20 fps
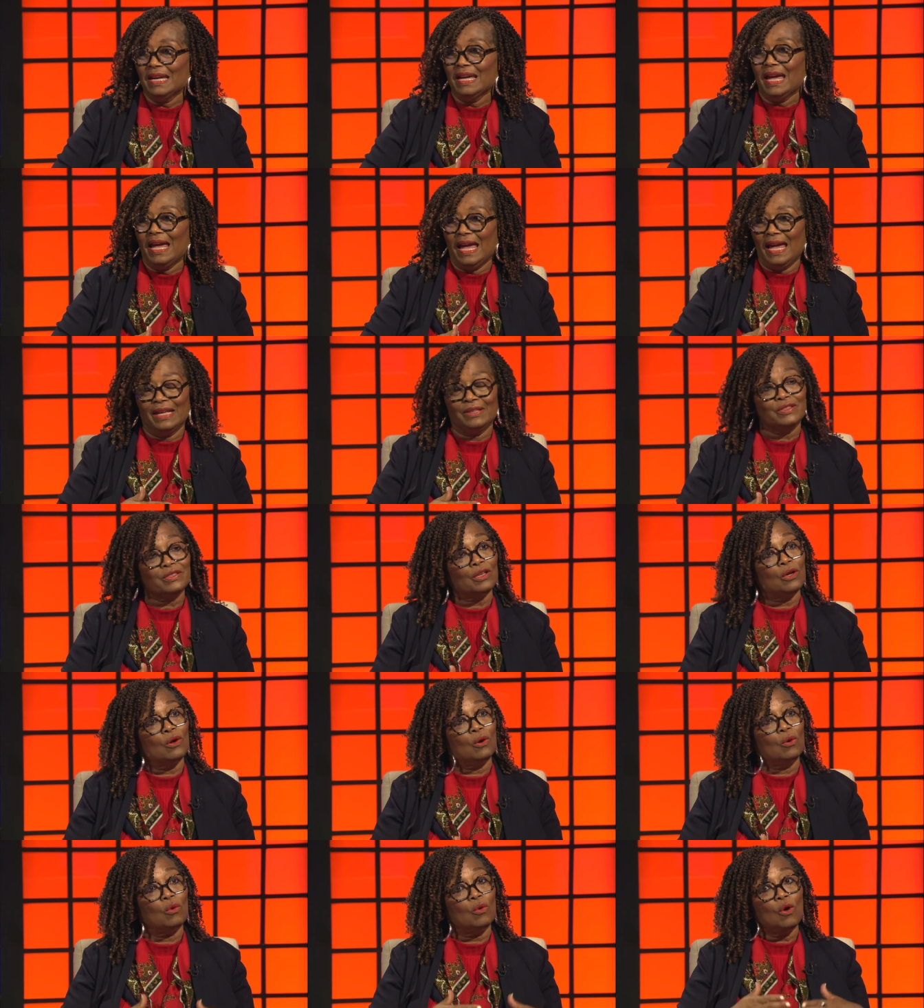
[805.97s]
And
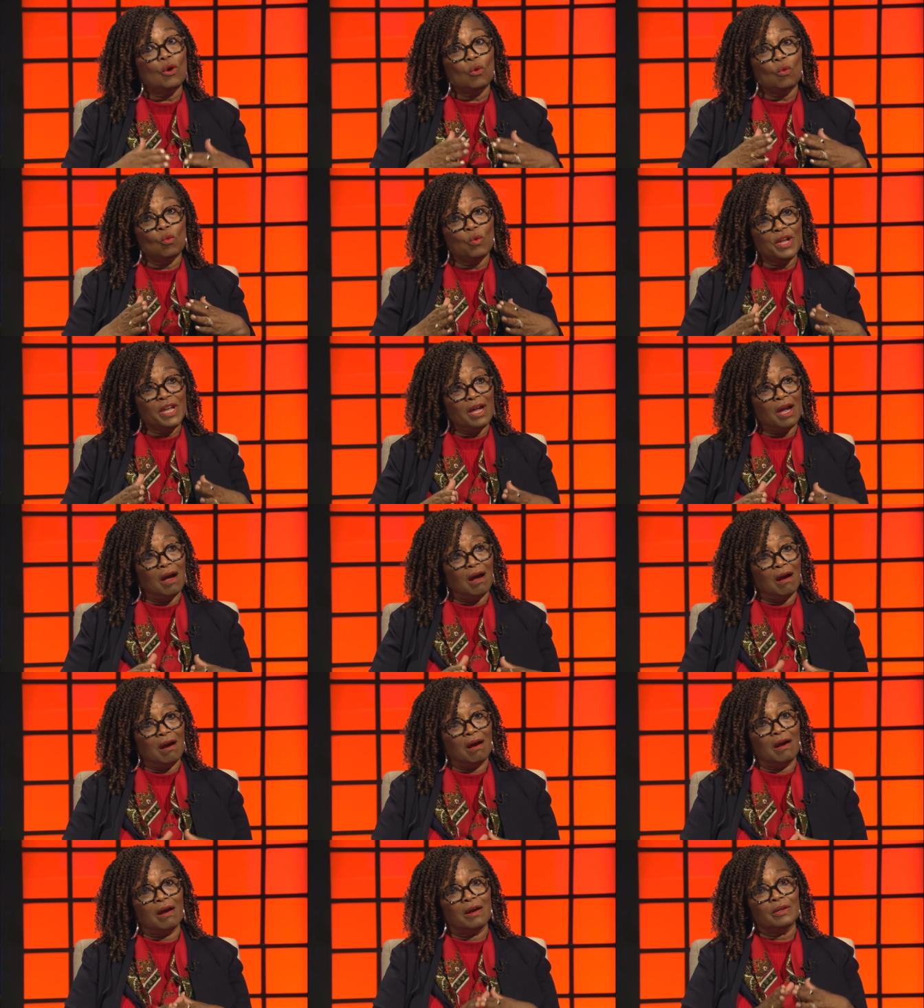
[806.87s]
so we
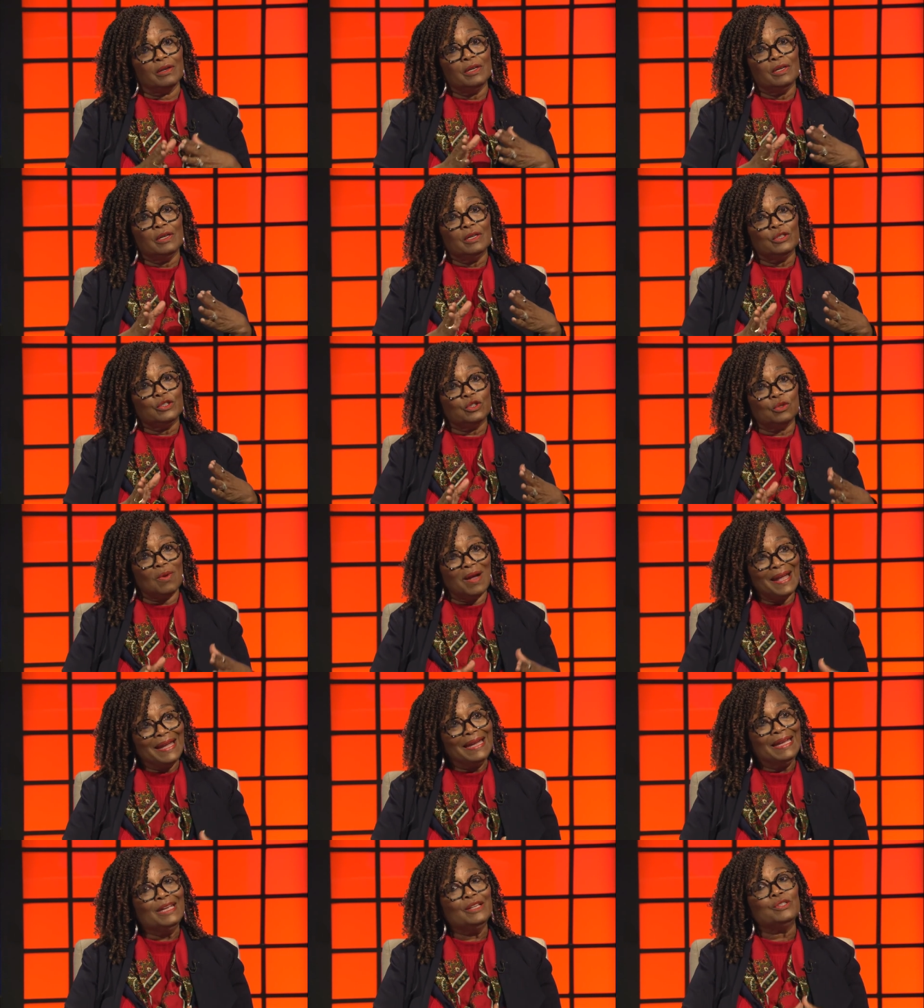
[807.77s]
are
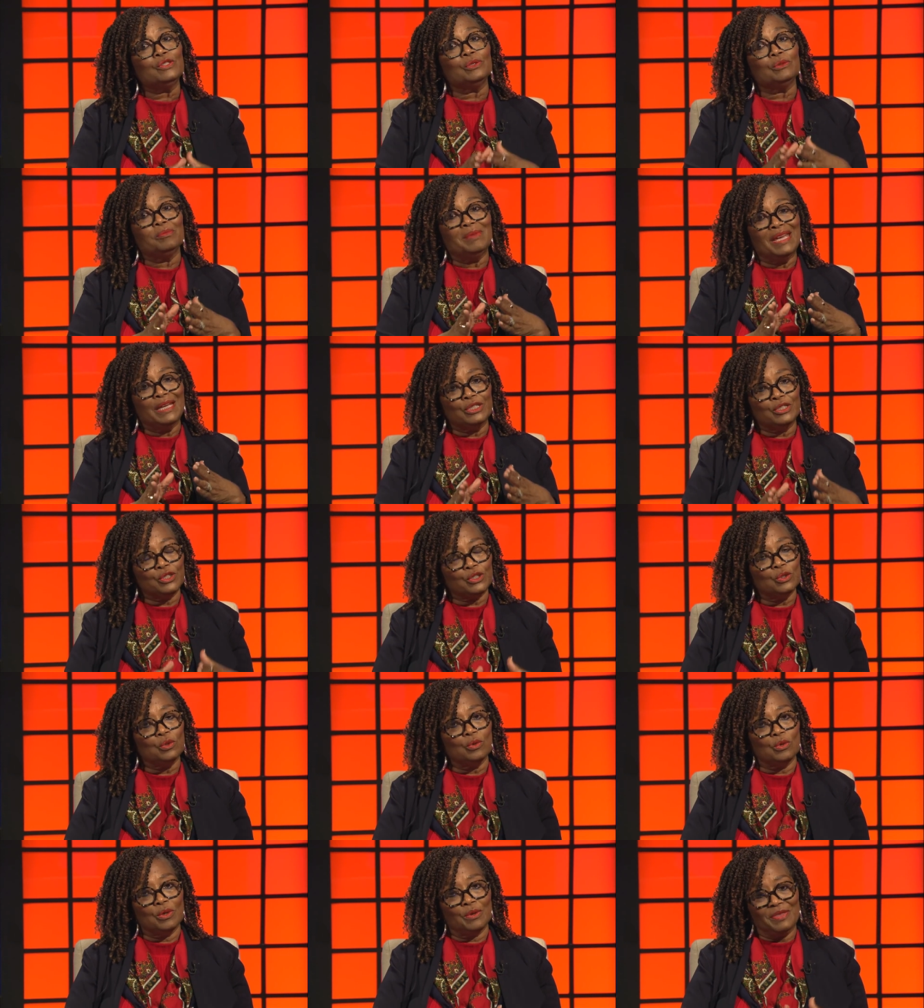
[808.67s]
trying to make
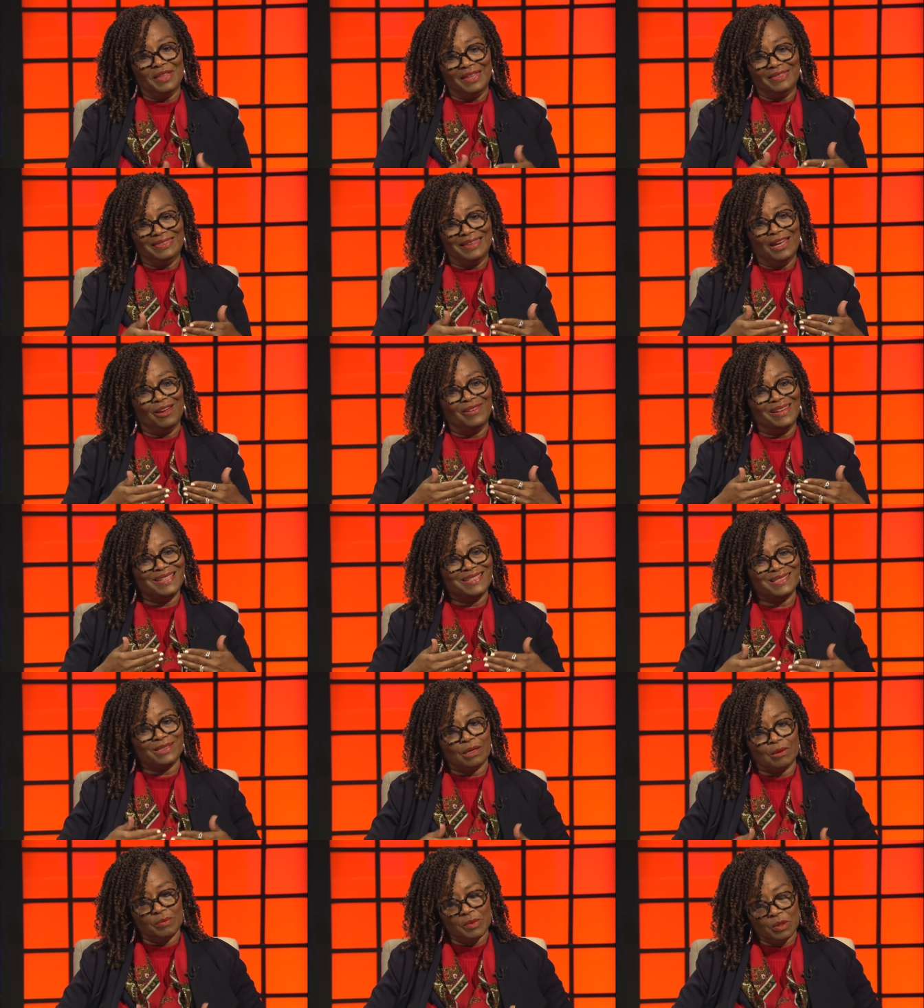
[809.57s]
sure that there is
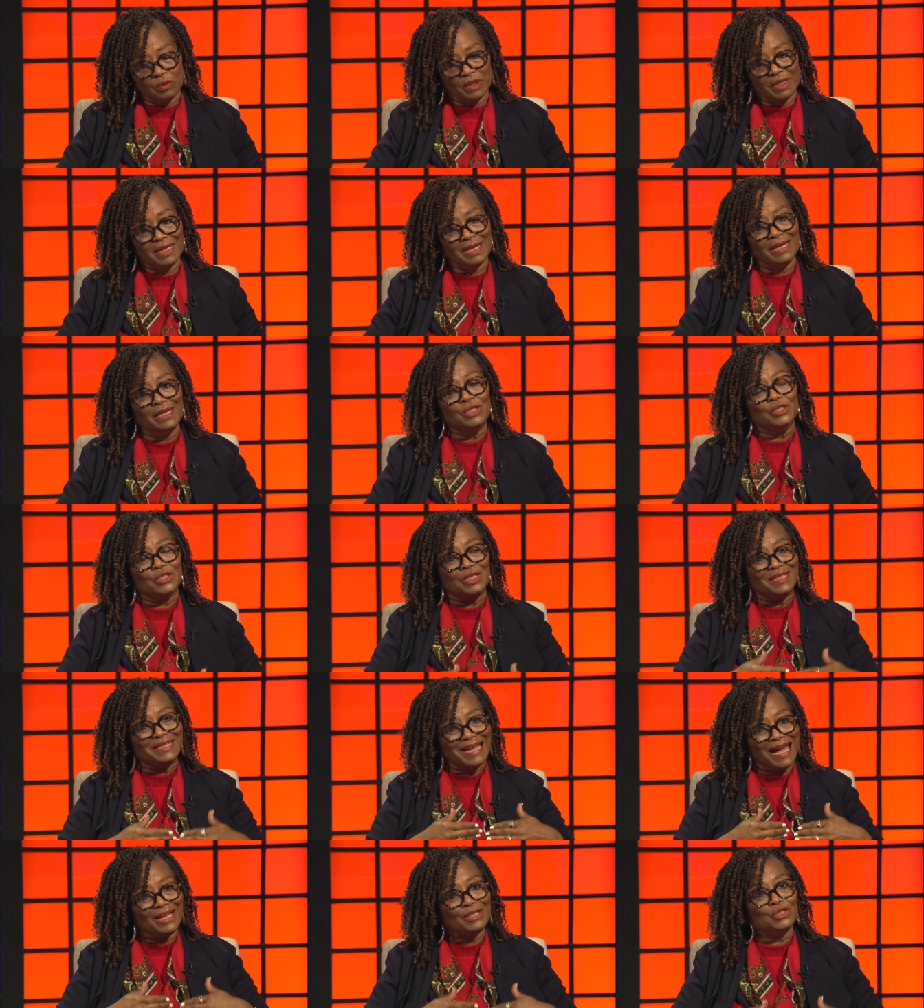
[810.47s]
communication,
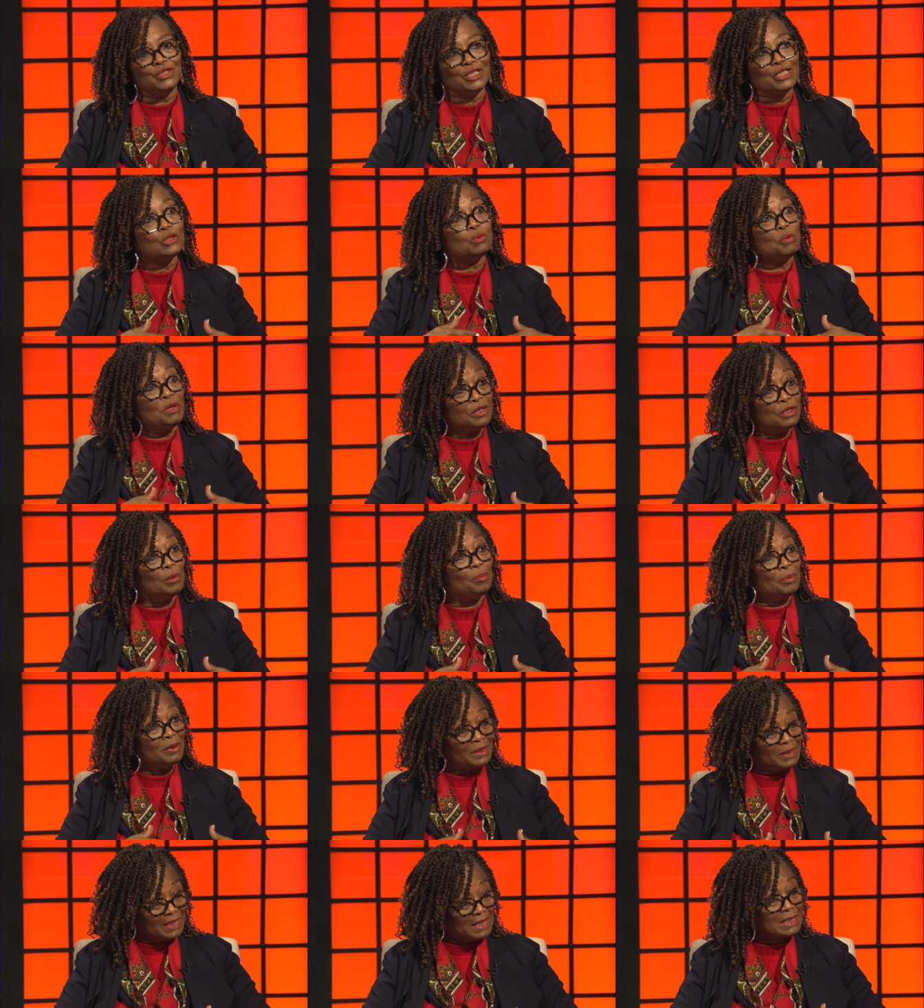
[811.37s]
not just with the
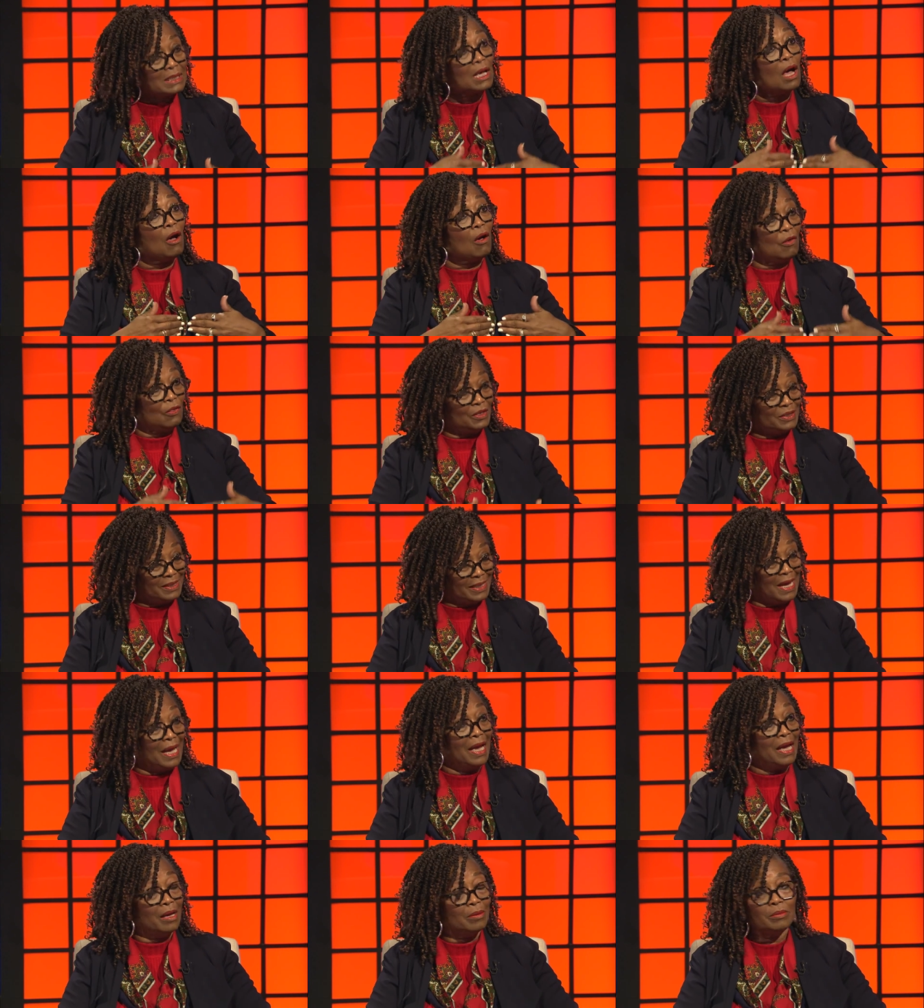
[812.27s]
police all the
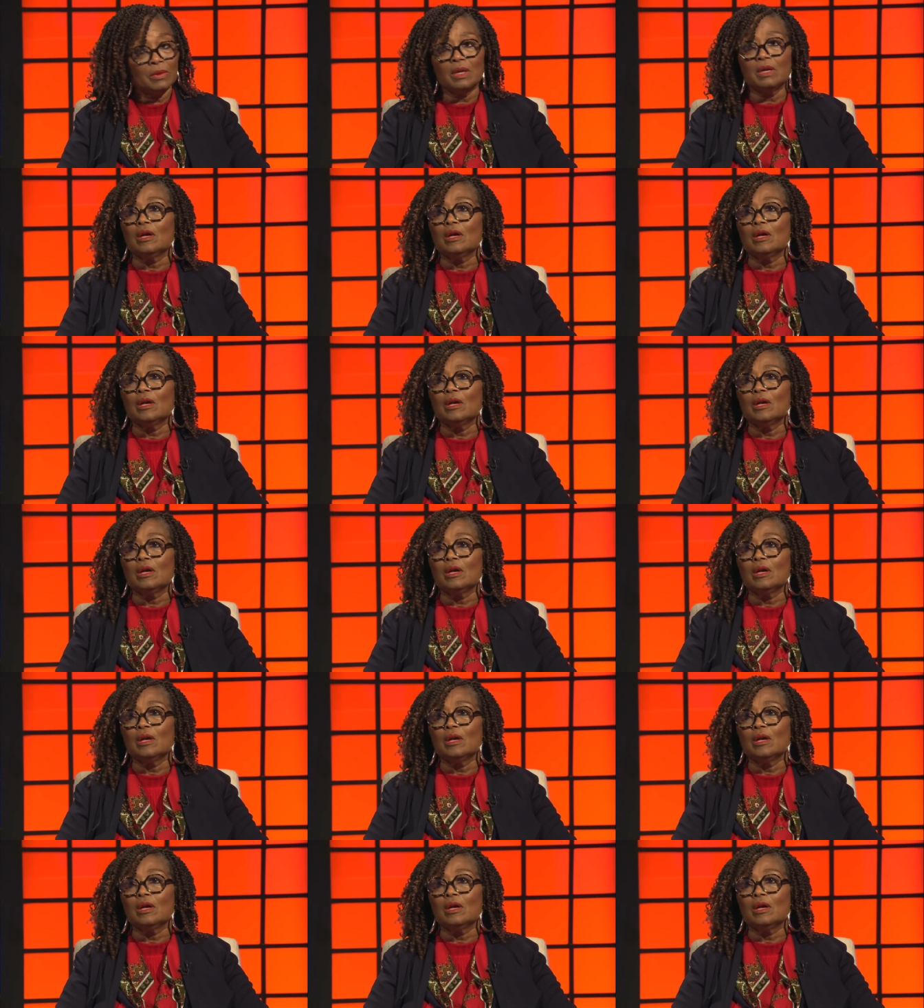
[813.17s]
time,